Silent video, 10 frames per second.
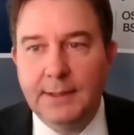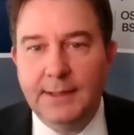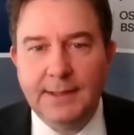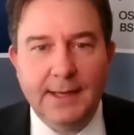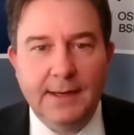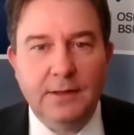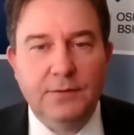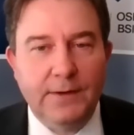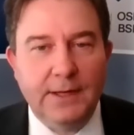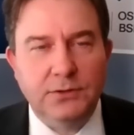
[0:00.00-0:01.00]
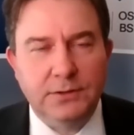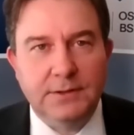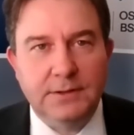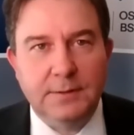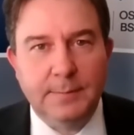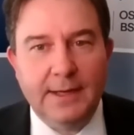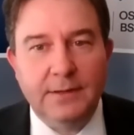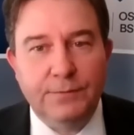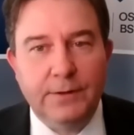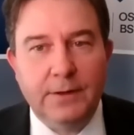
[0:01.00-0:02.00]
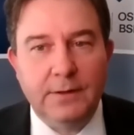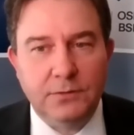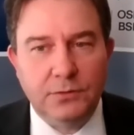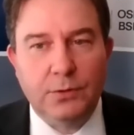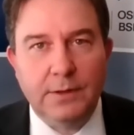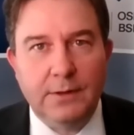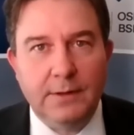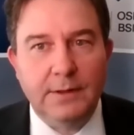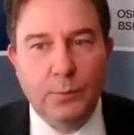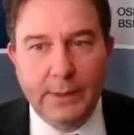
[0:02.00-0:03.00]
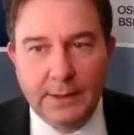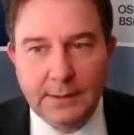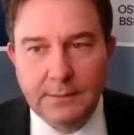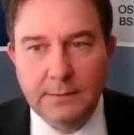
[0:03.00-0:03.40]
And Canada's financial system has fared extraordinarily well